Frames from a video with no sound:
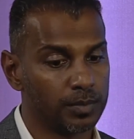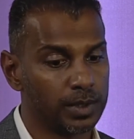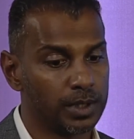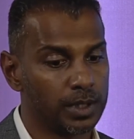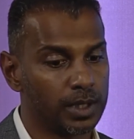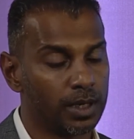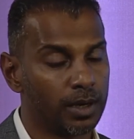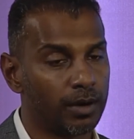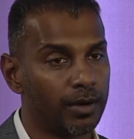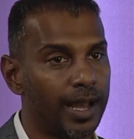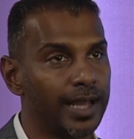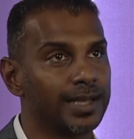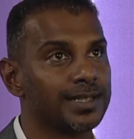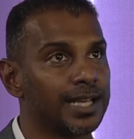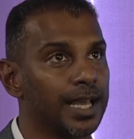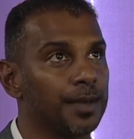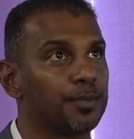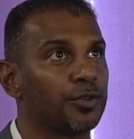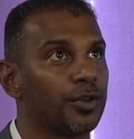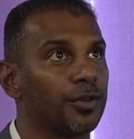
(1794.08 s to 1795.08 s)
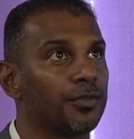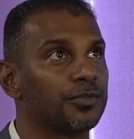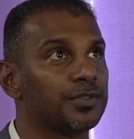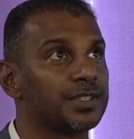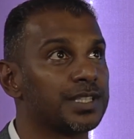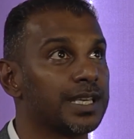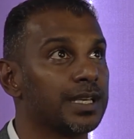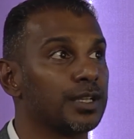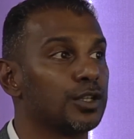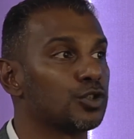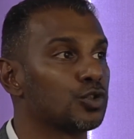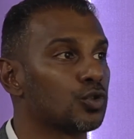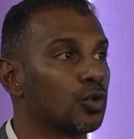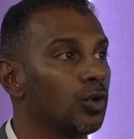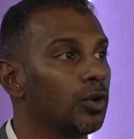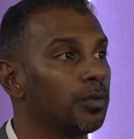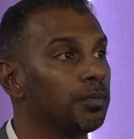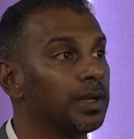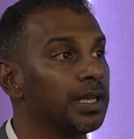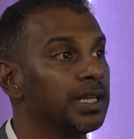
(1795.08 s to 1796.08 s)
the right types of skills
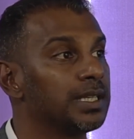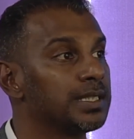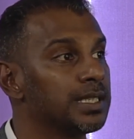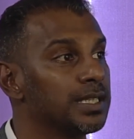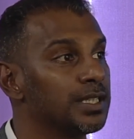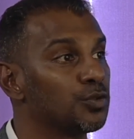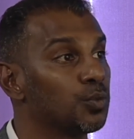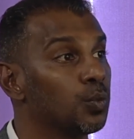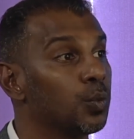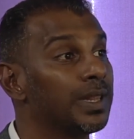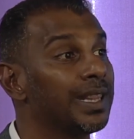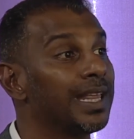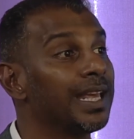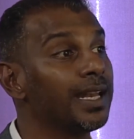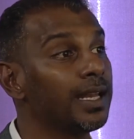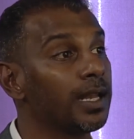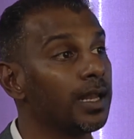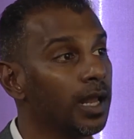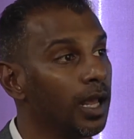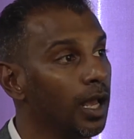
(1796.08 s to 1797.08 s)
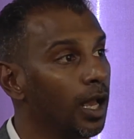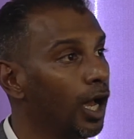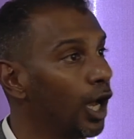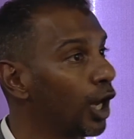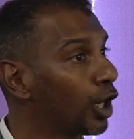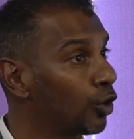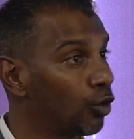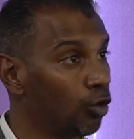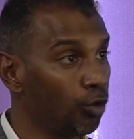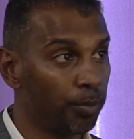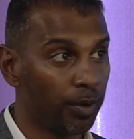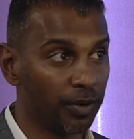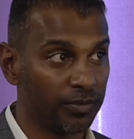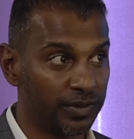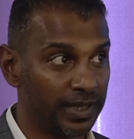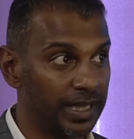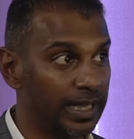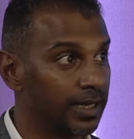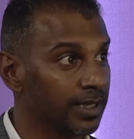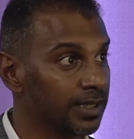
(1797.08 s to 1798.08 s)
or abilities within a group of
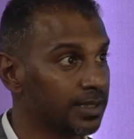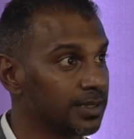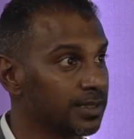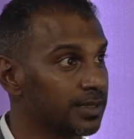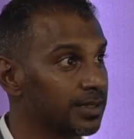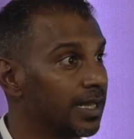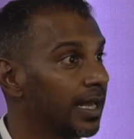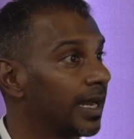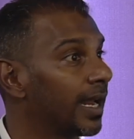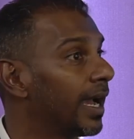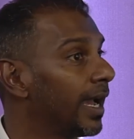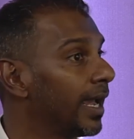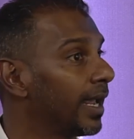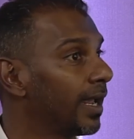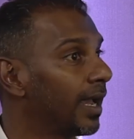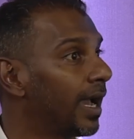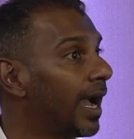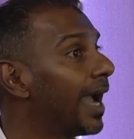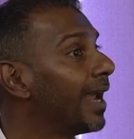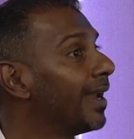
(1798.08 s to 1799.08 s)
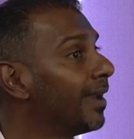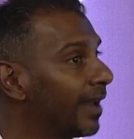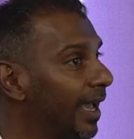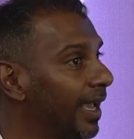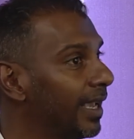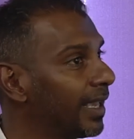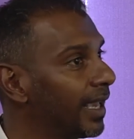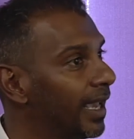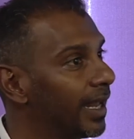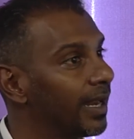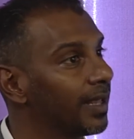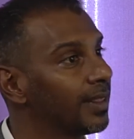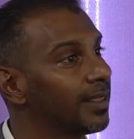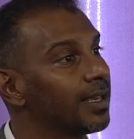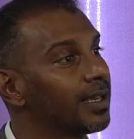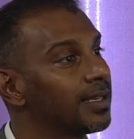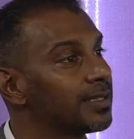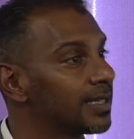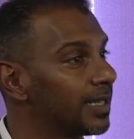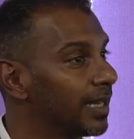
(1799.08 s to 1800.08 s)
leaders that I like and I
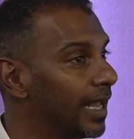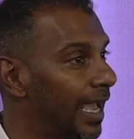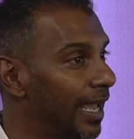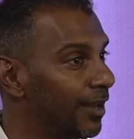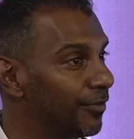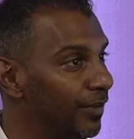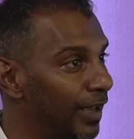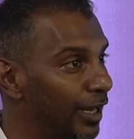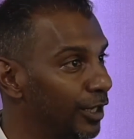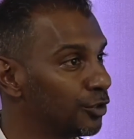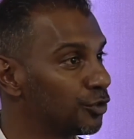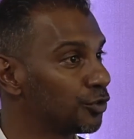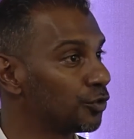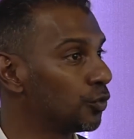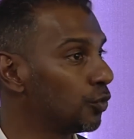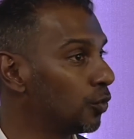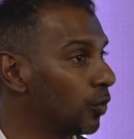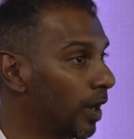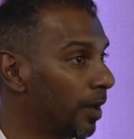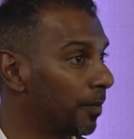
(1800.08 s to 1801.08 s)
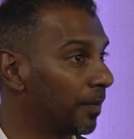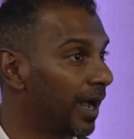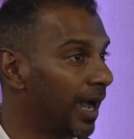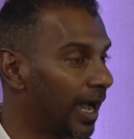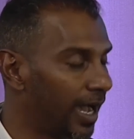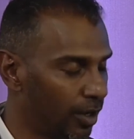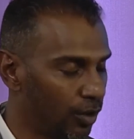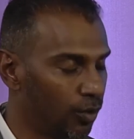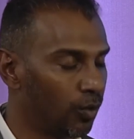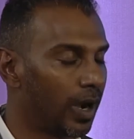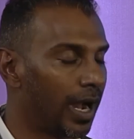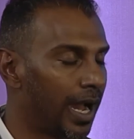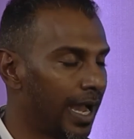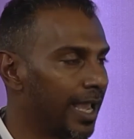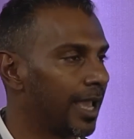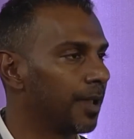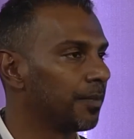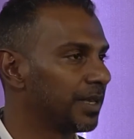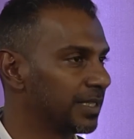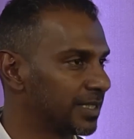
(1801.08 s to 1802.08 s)
think is going to add value to who I
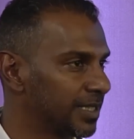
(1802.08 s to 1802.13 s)
am as